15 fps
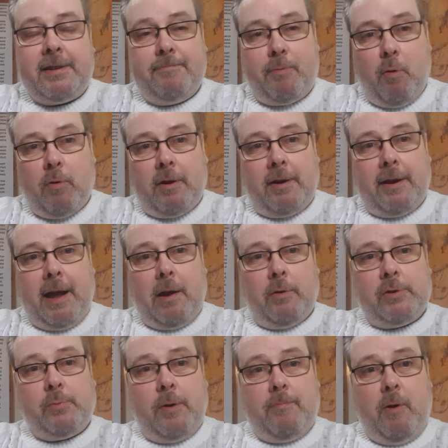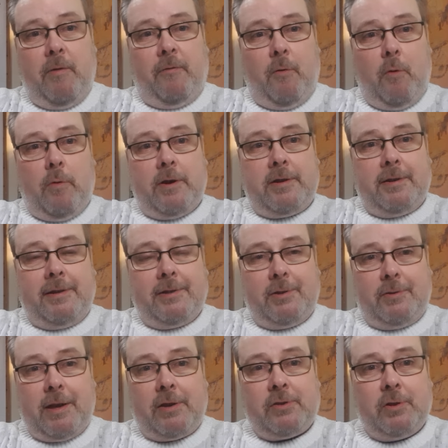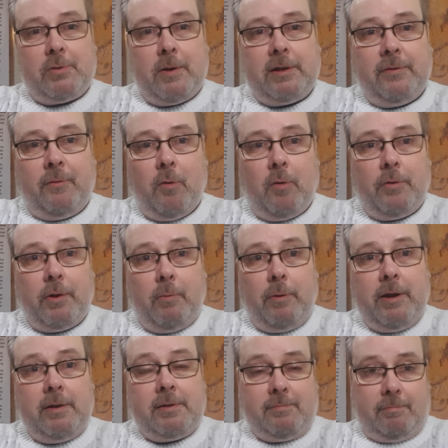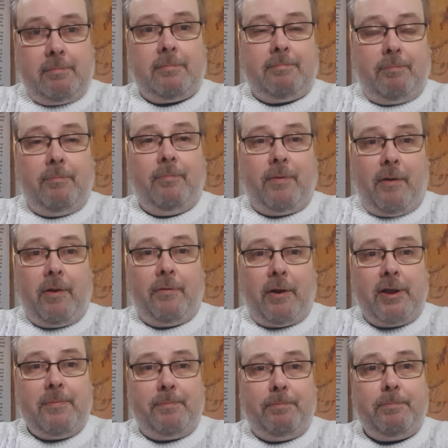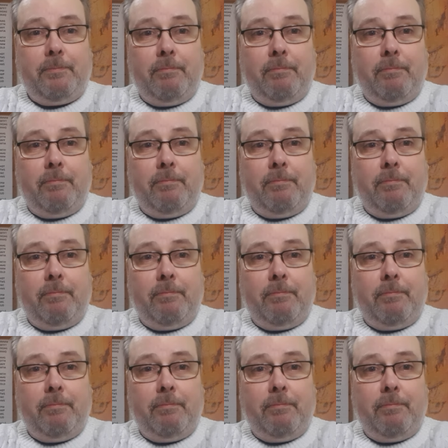important now as we move forward in 2024 that we very, very